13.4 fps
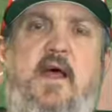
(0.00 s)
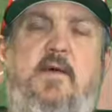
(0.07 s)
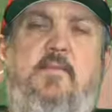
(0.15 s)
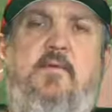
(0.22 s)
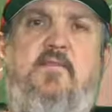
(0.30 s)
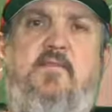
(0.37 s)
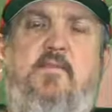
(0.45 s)

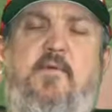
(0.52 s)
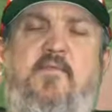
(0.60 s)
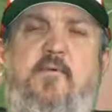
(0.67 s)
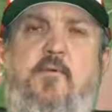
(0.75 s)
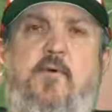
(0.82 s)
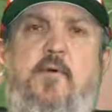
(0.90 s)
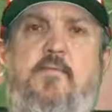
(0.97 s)
labels
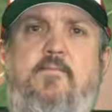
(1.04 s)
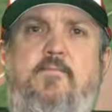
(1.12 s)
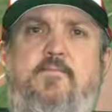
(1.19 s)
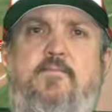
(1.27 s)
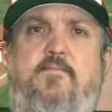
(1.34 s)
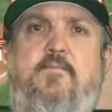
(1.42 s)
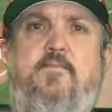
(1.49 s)
before
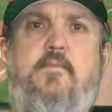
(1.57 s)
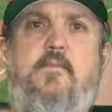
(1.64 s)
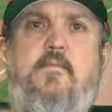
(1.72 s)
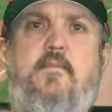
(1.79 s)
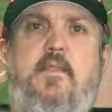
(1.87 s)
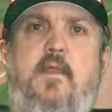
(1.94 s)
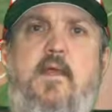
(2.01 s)

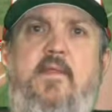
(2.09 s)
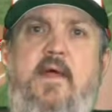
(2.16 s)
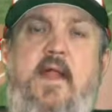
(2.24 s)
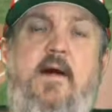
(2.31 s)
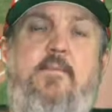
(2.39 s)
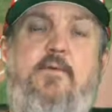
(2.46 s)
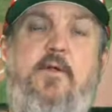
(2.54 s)
that I